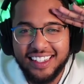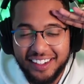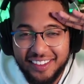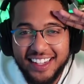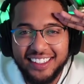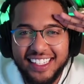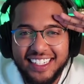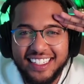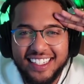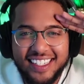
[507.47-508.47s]

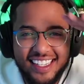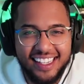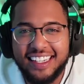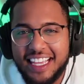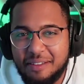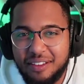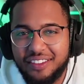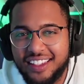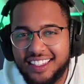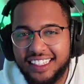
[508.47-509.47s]
congratulations and keep
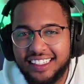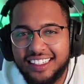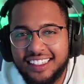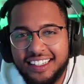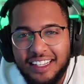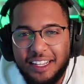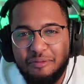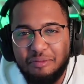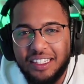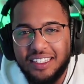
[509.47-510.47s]
investing.
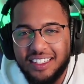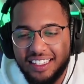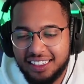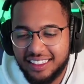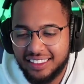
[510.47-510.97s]
Peace.